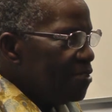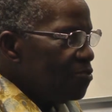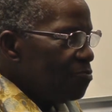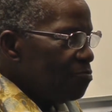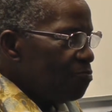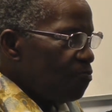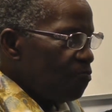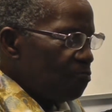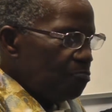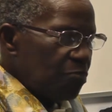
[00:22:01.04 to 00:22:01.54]
you
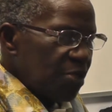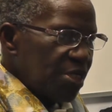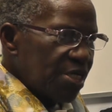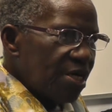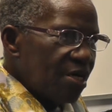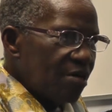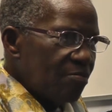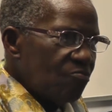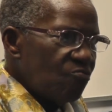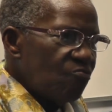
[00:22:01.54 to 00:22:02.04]

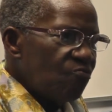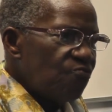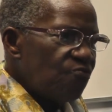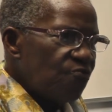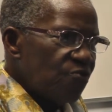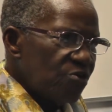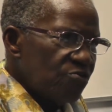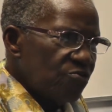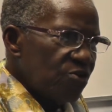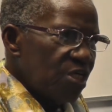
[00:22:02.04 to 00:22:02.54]
become
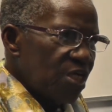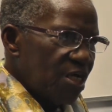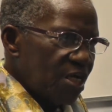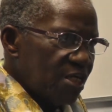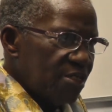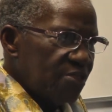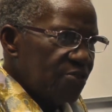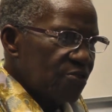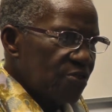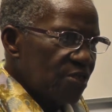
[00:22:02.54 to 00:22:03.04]
very
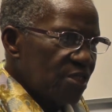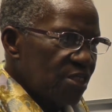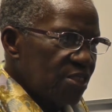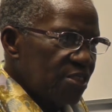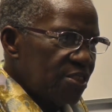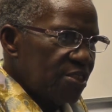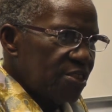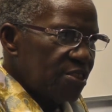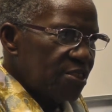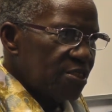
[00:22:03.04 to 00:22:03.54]

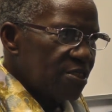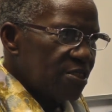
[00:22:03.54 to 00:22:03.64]
isolated.